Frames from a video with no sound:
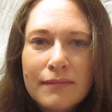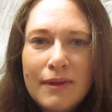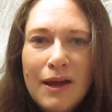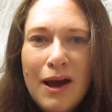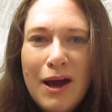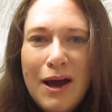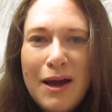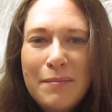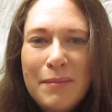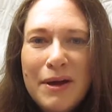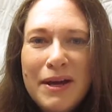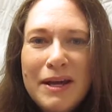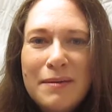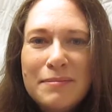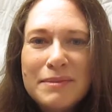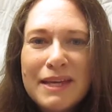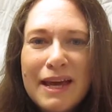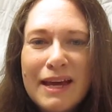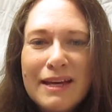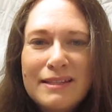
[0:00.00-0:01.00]
Hi, my
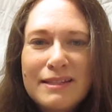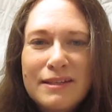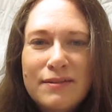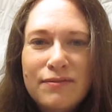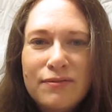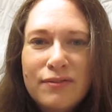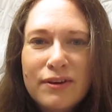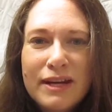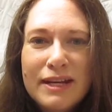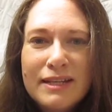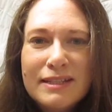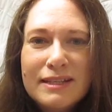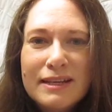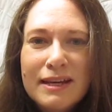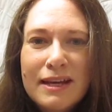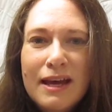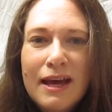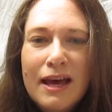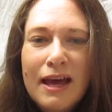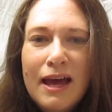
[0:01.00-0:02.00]
name's Katie Frid
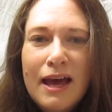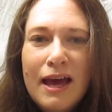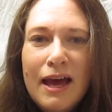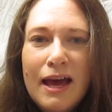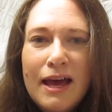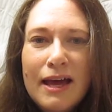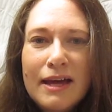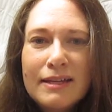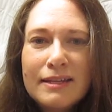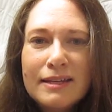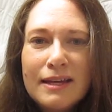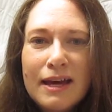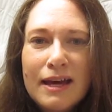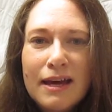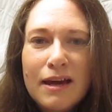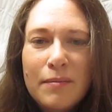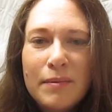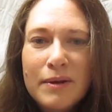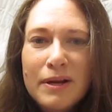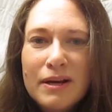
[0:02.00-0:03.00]
and
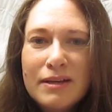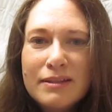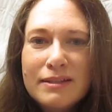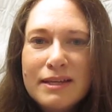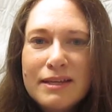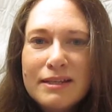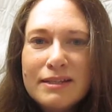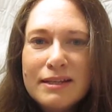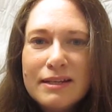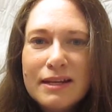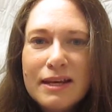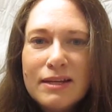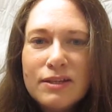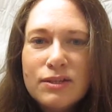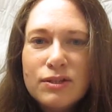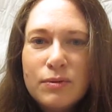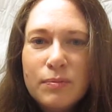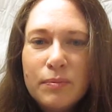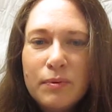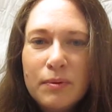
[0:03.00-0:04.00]
I'm an artist, and
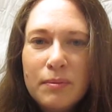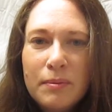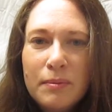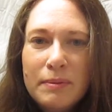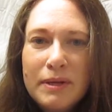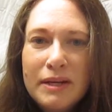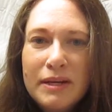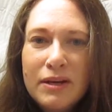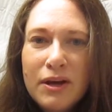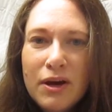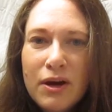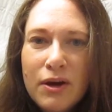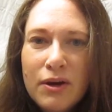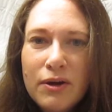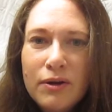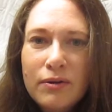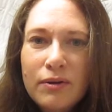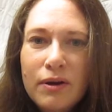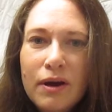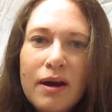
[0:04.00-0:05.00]
as you probably
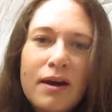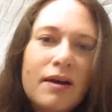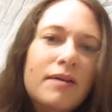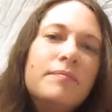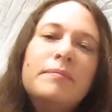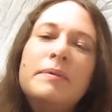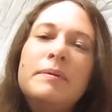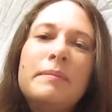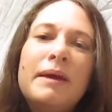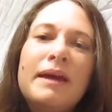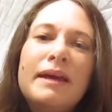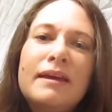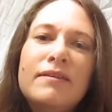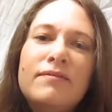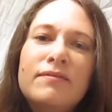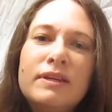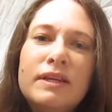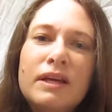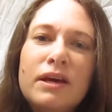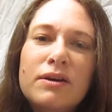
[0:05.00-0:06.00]
know, I've been making
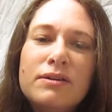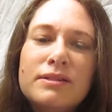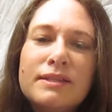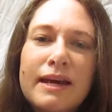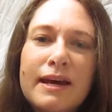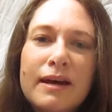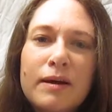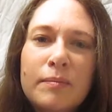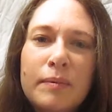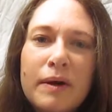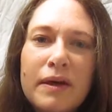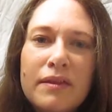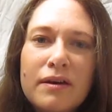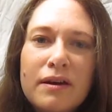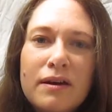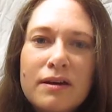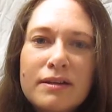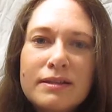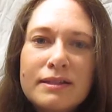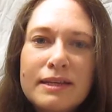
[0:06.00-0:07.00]
videos to help other
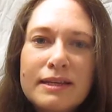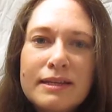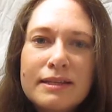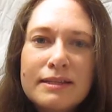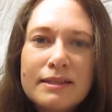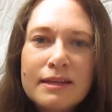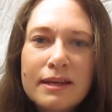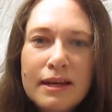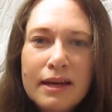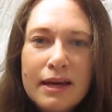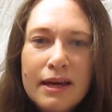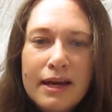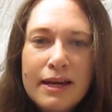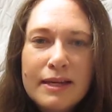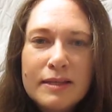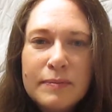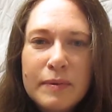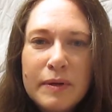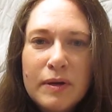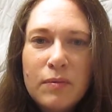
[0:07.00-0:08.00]
artists.
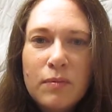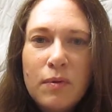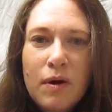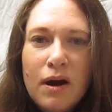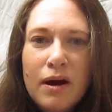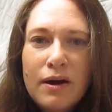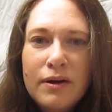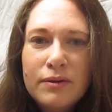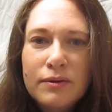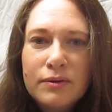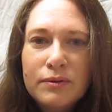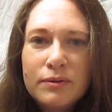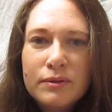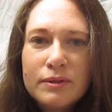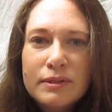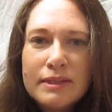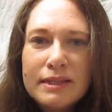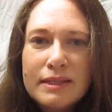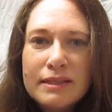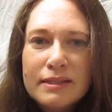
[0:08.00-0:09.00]
It's been a while
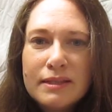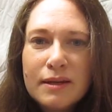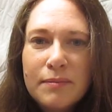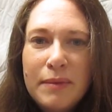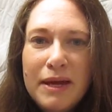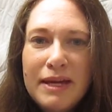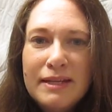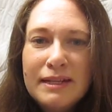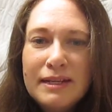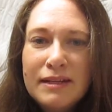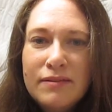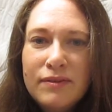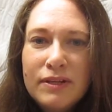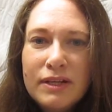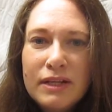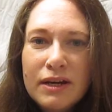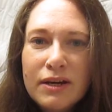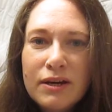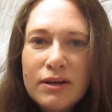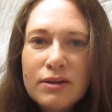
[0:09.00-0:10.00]
since I made any
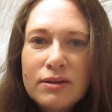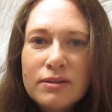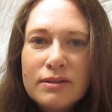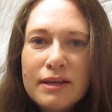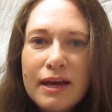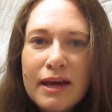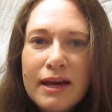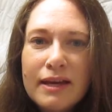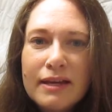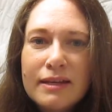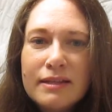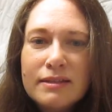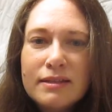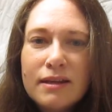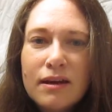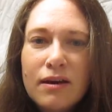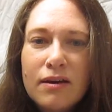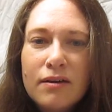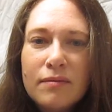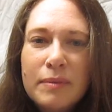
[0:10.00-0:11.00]
videos, and
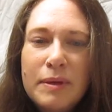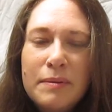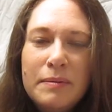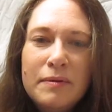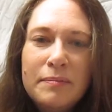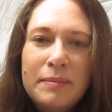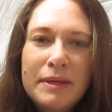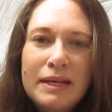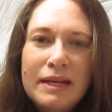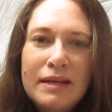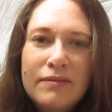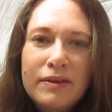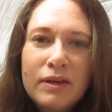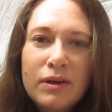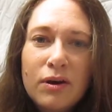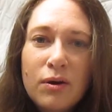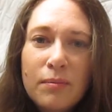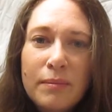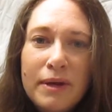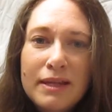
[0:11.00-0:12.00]
people have been leaving
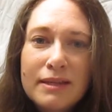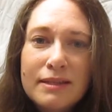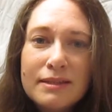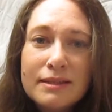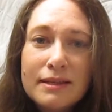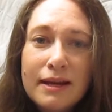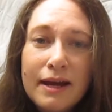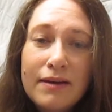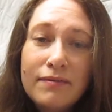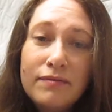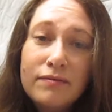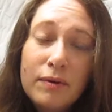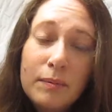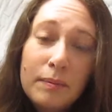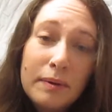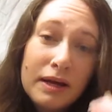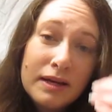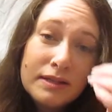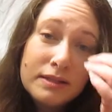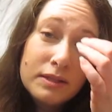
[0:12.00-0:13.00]
comments and I haven't
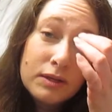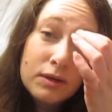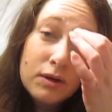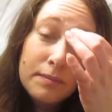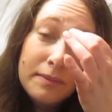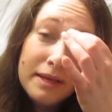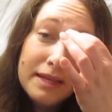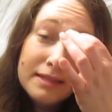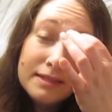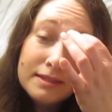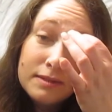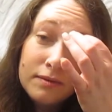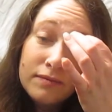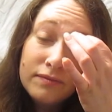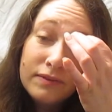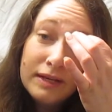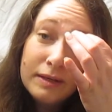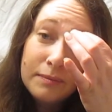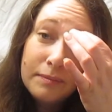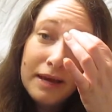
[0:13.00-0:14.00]
replied to the comments, so I'm
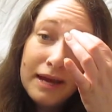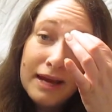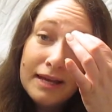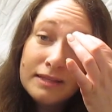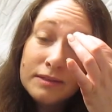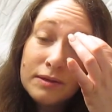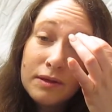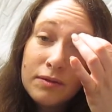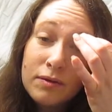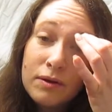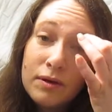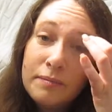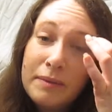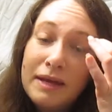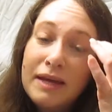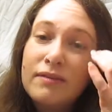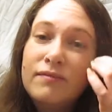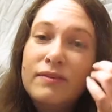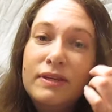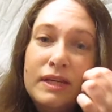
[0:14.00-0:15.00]
feeling bad, so I thought I'd
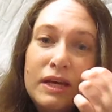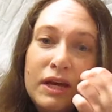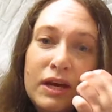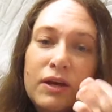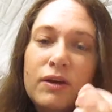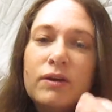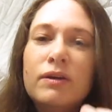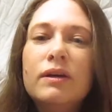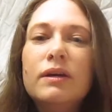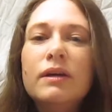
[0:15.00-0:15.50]
make a video